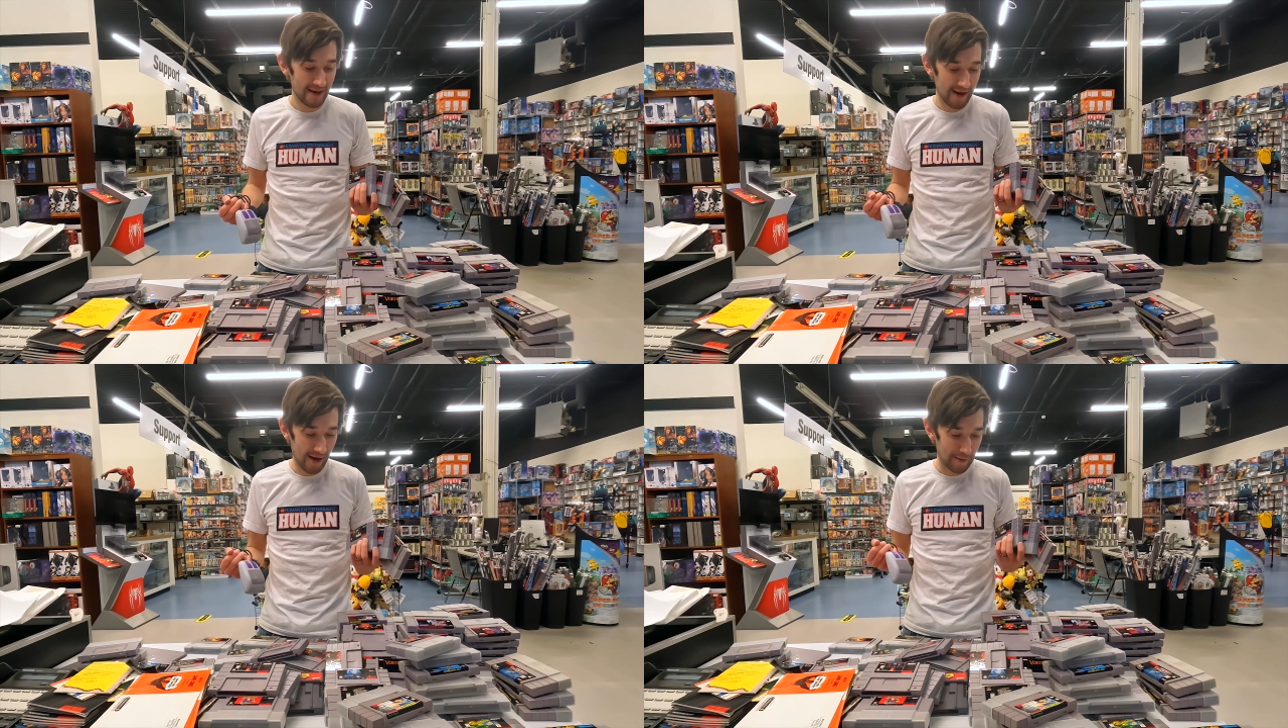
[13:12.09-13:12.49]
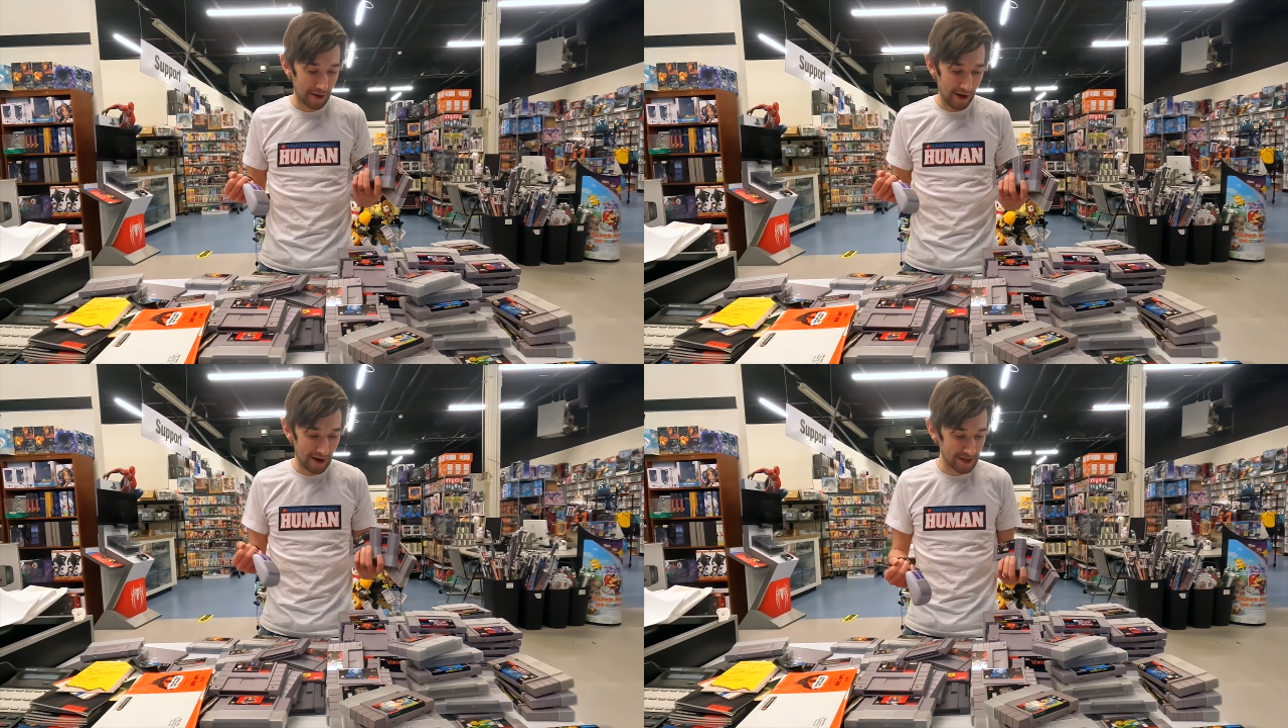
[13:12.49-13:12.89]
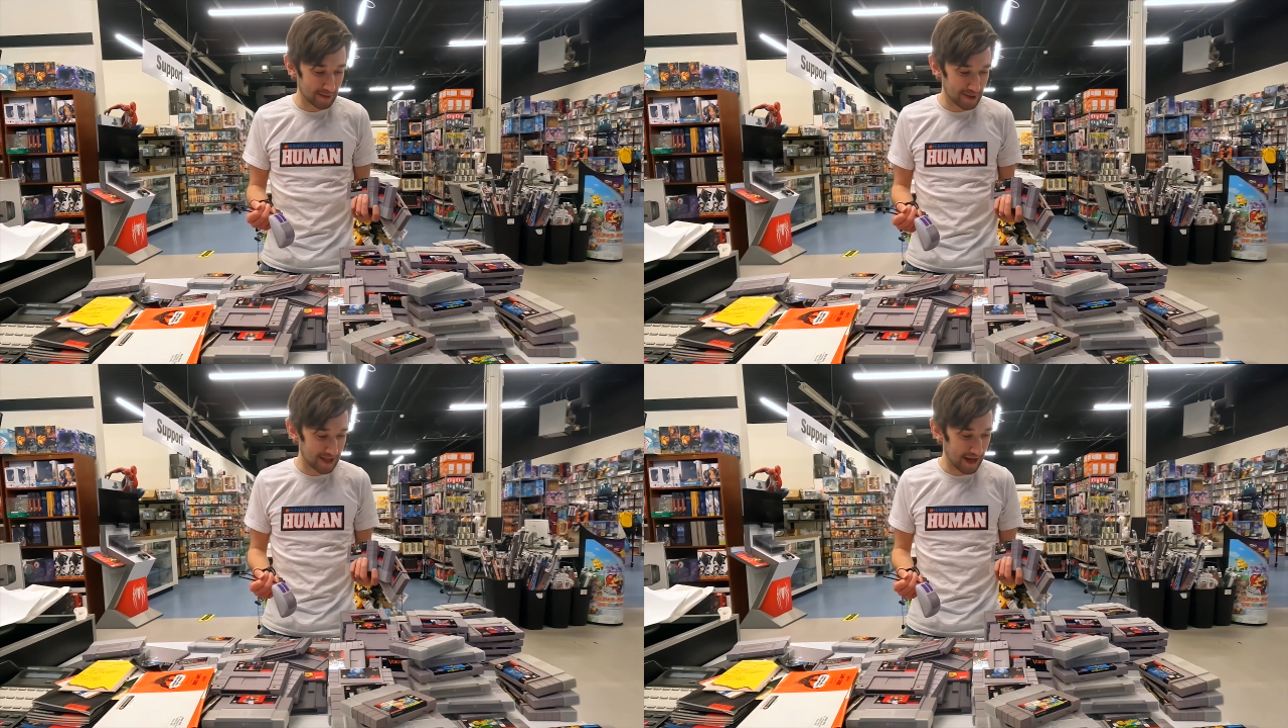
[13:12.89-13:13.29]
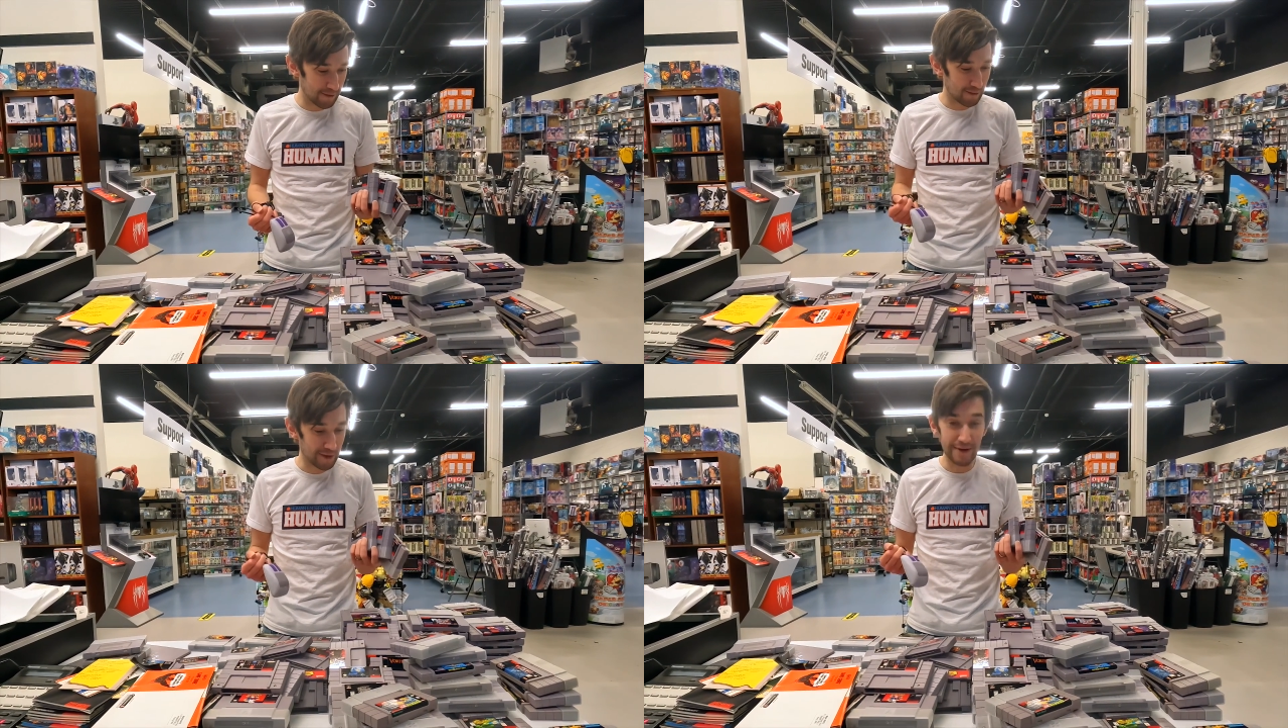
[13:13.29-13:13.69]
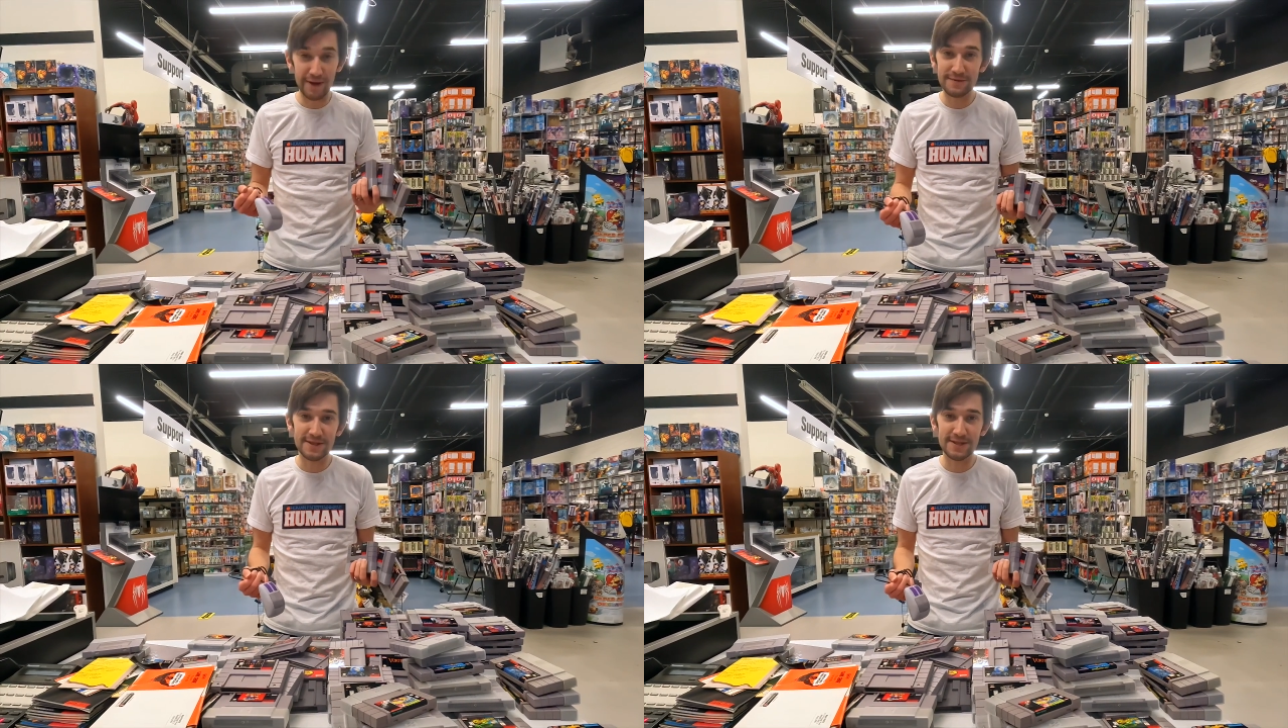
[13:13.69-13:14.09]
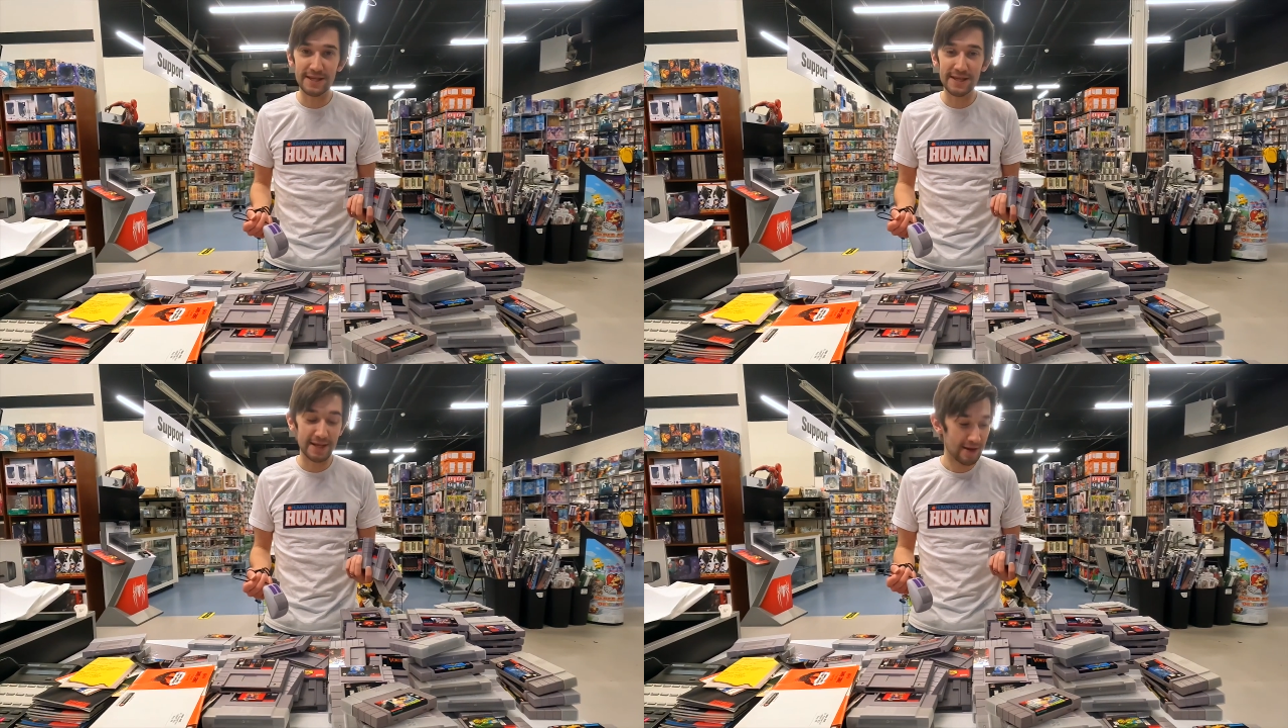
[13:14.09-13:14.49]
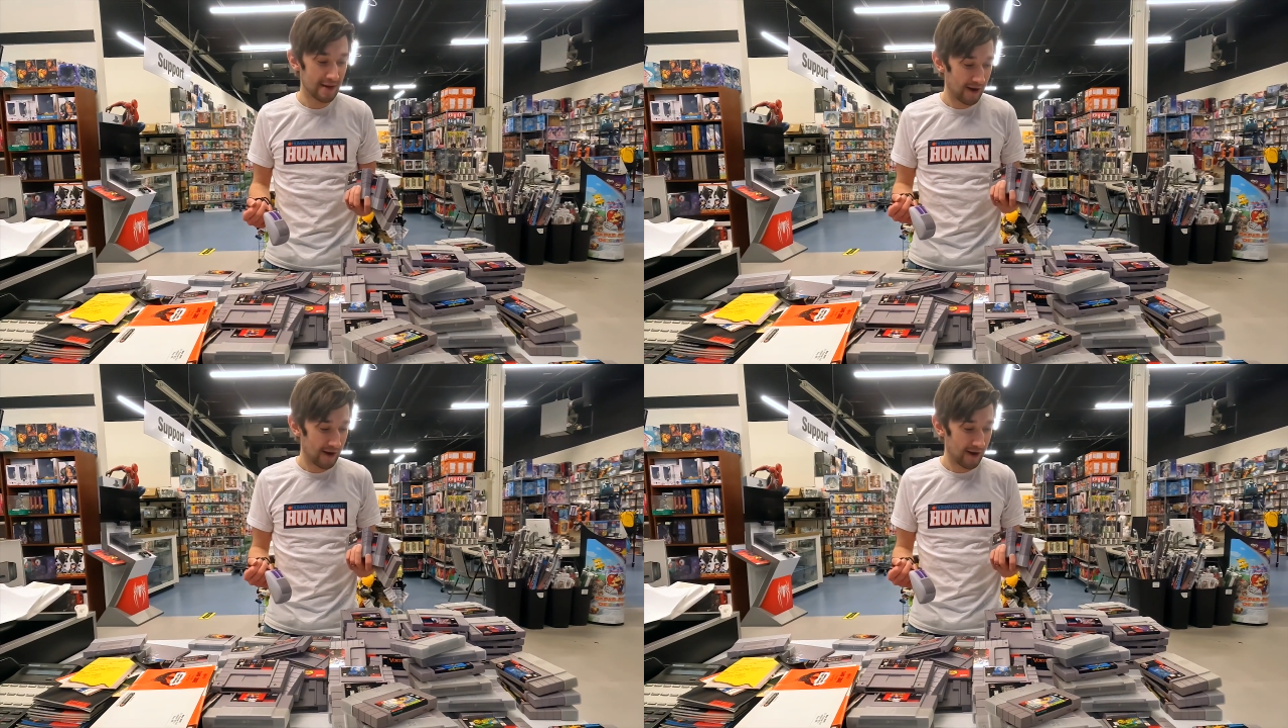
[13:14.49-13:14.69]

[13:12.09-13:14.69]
An awesome set. We love to see it.